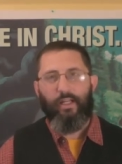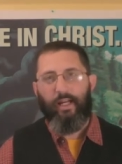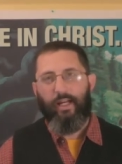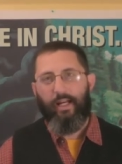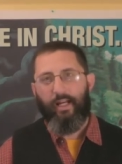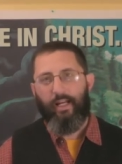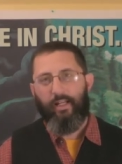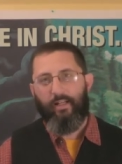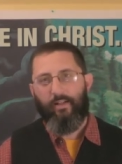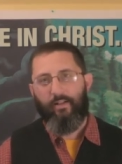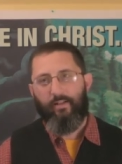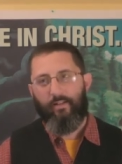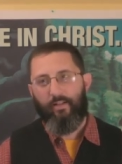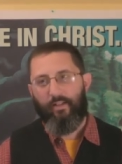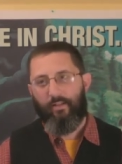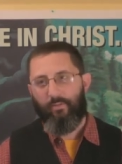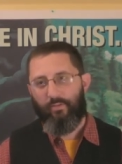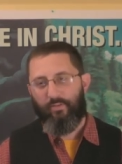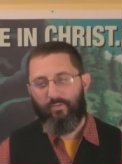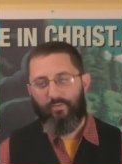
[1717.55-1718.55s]
and
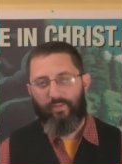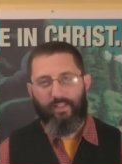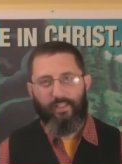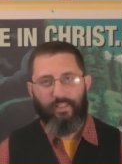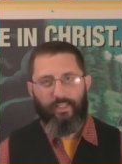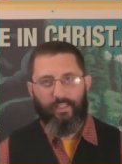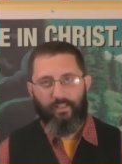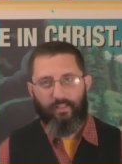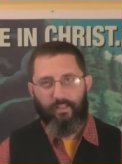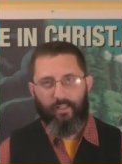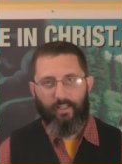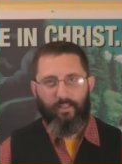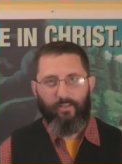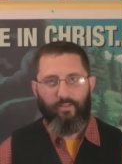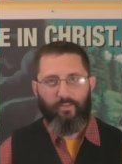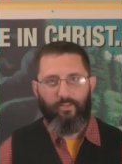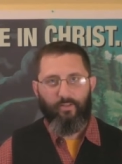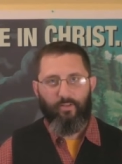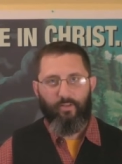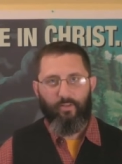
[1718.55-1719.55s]
it was vacant
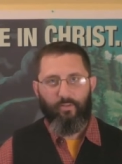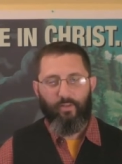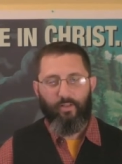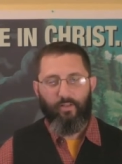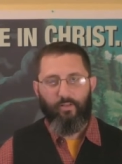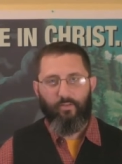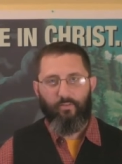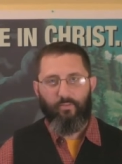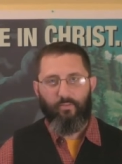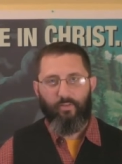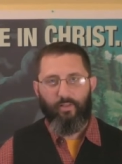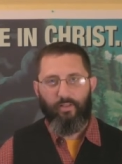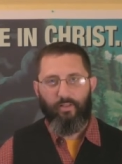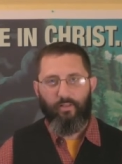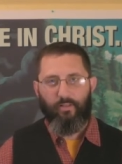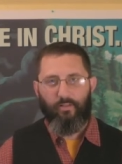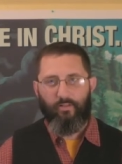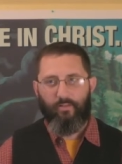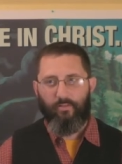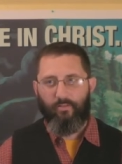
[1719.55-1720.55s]
and so we
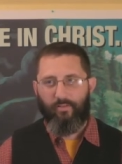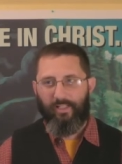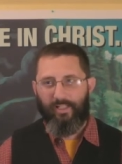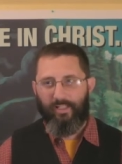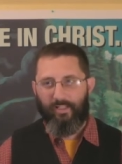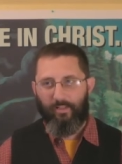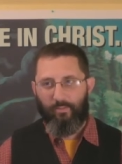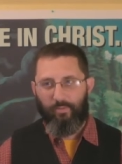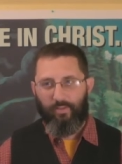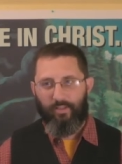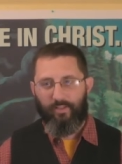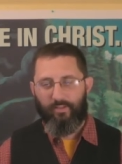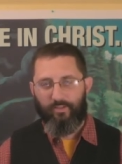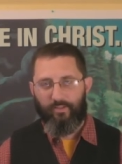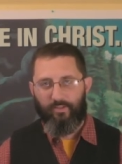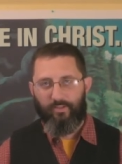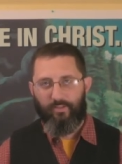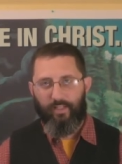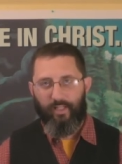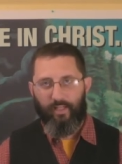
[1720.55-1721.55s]
we needed a place
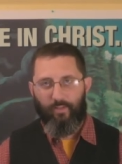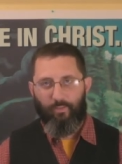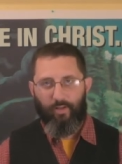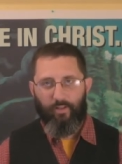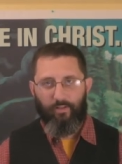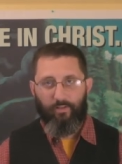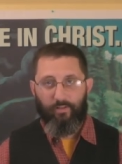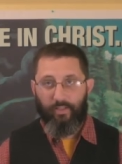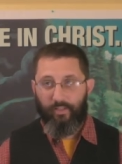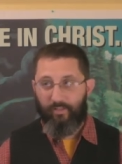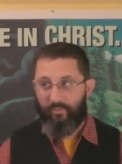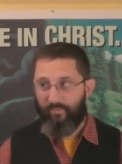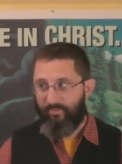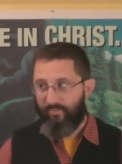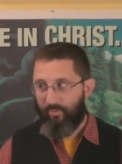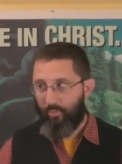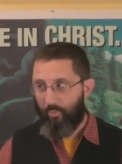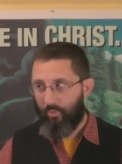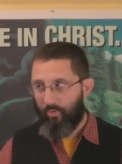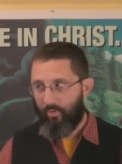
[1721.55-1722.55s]
to stay while looking
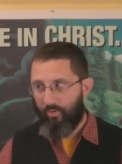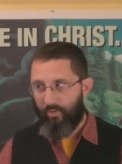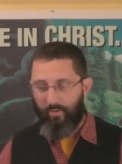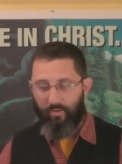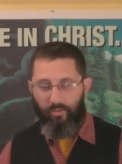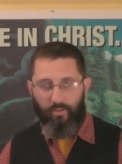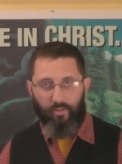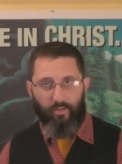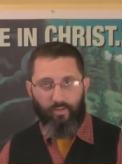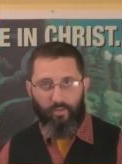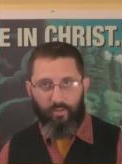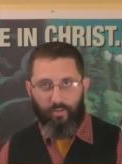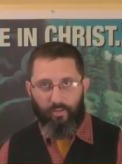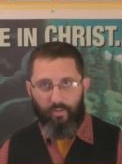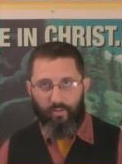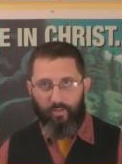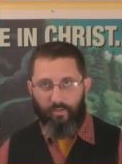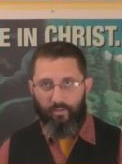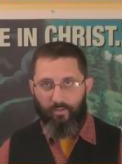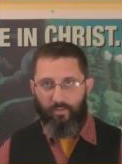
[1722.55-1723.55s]
for
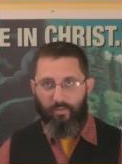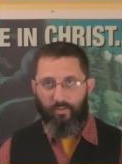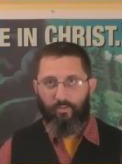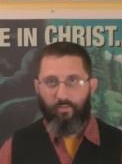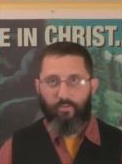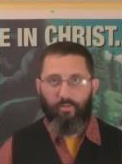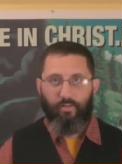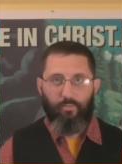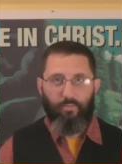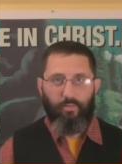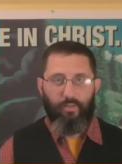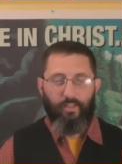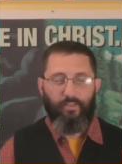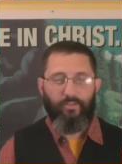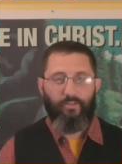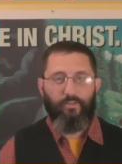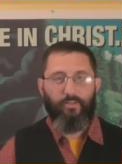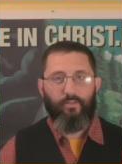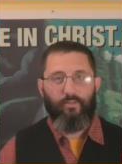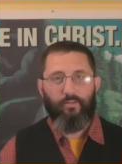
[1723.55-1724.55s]
you know a
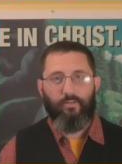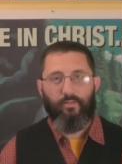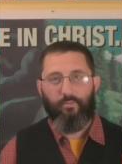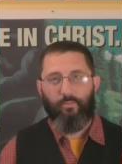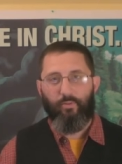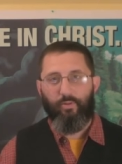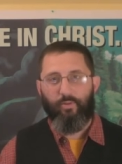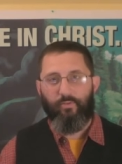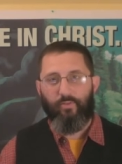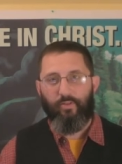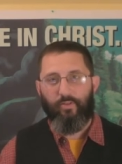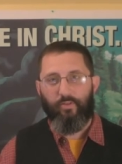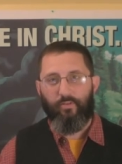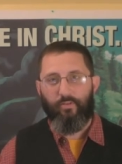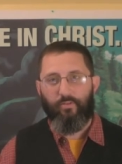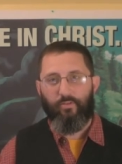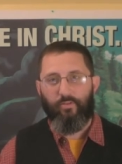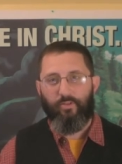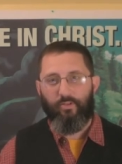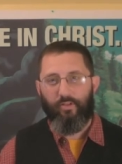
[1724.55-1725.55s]
place to, to move
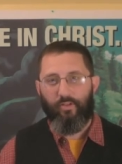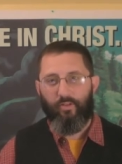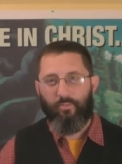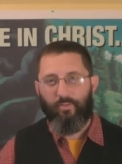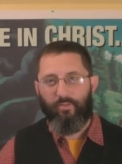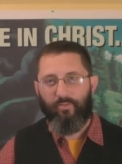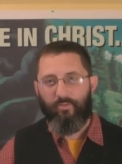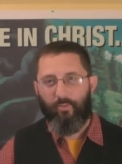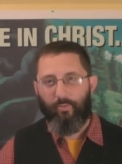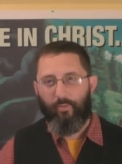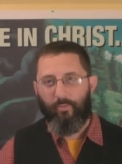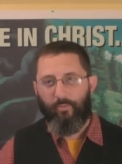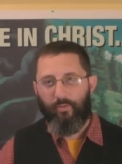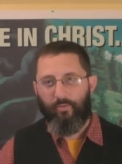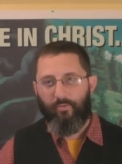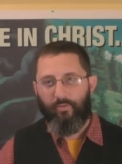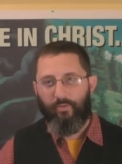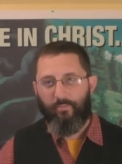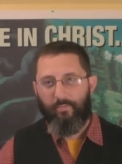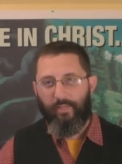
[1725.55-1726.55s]
to. So before we
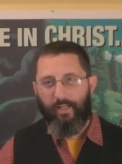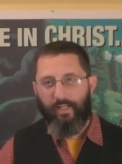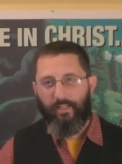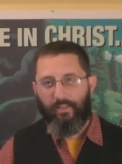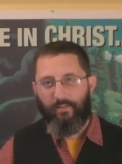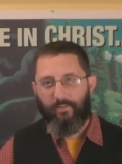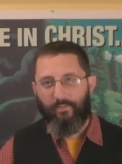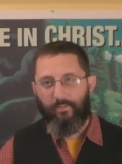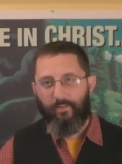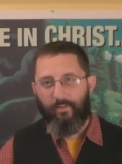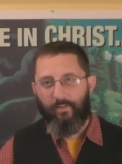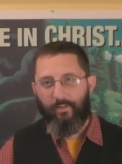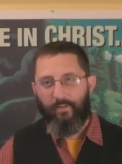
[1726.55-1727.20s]
moved to Maine,